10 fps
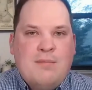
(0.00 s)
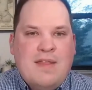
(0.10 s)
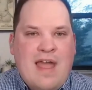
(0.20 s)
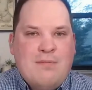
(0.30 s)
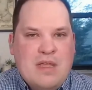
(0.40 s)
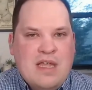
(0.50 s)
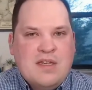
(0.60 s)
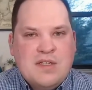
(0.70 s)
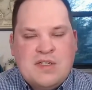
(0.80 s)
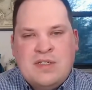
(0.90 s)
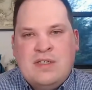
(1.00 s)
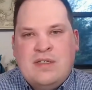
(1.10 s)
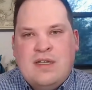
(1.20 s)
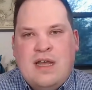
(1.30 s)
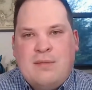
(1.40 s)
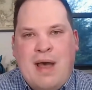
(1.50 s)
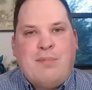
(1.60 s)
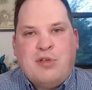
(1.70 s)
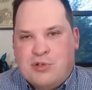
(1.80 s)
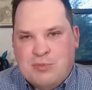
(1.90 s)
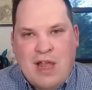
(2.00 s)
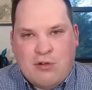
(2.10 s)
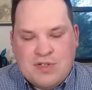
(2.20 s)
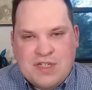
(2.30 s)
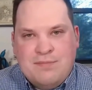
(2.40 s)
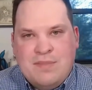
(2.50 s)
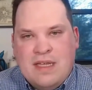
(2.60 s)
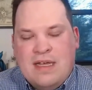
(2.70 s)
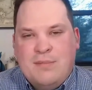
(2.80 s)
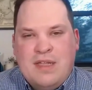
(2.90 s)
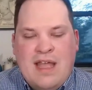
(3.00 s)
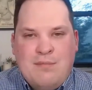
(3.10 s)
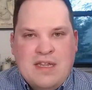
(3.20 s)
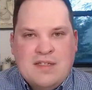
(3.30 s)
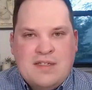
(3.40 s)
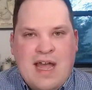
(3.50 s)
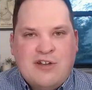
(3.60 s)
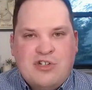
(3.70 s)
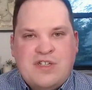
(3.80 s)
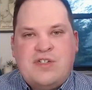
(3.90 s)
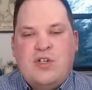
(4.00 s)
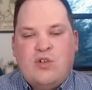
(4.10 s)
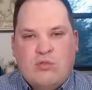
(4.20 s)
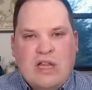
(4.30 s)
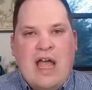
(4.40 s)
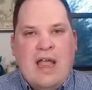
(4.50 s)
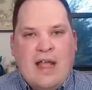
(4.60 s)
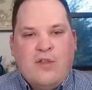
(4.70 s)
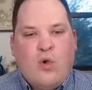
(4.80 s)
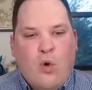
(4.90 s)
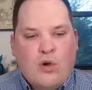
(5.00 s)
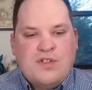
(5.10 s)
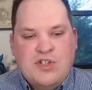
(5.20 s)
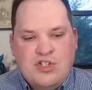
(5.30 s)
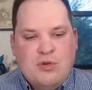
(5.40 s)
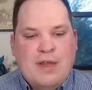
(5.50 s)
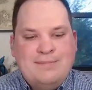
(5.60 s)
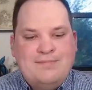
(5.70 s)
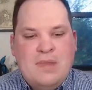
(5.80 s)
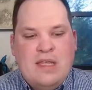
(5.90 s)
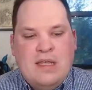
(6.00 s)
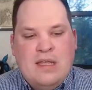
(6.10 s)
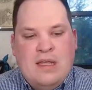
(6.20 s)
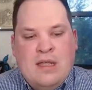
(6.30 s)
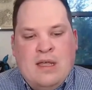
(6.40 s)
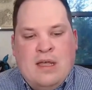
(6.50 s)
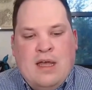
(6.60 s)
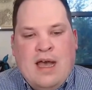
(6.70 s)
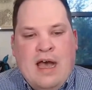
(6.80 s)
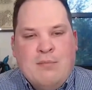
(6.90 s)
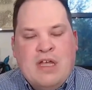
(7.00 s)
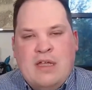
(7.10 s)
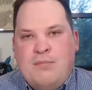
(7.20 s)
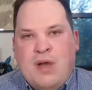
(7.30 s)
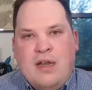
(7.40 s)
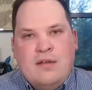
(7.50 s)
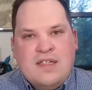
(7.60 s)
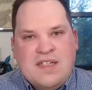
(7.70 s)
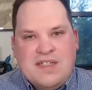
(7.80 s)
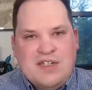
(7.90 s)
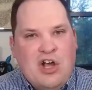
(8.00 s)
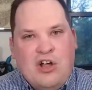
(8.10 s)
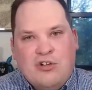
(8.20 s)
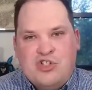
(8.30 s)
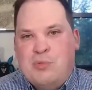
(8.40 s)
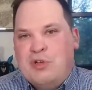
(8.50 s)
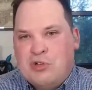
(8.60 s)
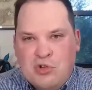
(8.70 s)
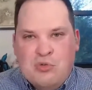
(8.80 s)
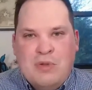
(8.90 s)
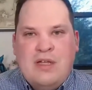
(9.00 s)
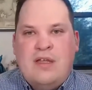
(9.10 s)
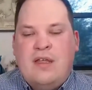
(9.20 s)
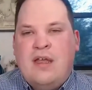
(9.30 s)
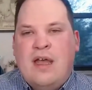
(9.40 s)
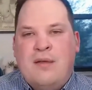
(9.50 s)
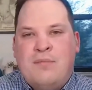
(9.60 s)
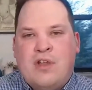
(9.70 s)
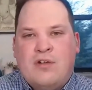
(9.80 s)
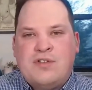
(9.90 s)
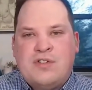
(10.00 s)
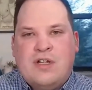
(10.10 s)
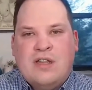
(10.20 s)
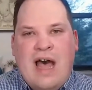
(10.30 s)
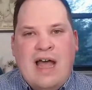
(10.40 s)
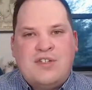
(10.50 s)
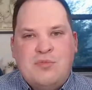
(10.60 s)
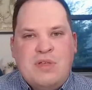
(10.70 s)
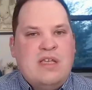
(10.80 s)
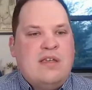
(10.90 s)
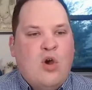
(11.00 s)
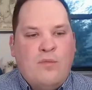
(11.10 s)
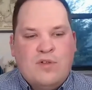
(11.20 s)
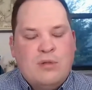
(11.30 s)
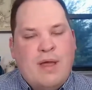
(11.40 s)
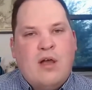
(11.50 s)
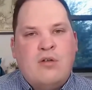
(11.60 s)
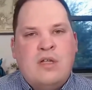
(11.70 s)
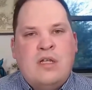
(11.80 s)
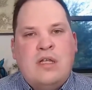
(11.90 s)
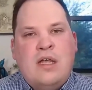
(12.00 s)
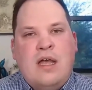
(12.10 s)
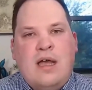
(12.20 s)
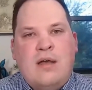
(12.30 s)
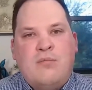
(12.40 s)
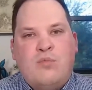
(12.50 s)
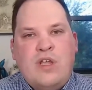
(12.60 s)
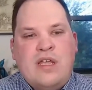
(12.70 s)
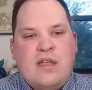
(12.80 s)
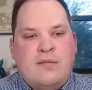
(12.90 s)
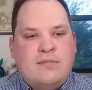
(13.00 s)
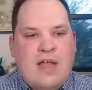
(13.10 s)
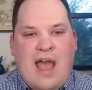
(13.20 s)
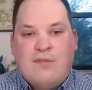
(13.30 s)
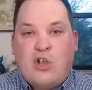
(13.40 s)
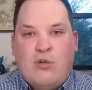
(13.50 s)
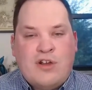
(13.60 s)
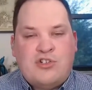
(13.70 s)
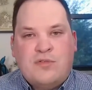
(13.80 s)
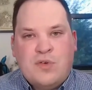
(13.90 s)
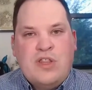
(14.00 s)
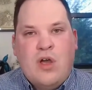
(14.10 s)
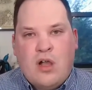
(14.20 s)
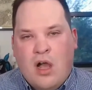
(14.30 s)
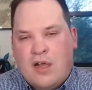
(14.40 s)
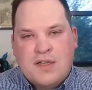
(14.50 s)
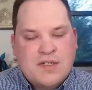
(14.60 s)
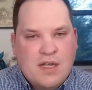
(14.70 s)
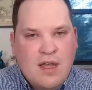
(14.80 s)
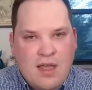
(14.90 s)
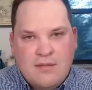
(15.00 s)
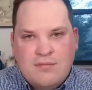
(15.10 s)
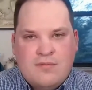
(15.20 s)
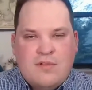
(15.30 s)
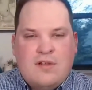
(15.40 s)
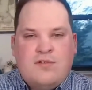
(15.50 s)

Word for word: Um, and that means uh, popular democracy. Um, and that means not just relying on the courts to do it. Um, but this isn't all doom and gloom. Um, there's a lot to be hopeful about. Um, we have a Congressional Free Thought Caucus. I, I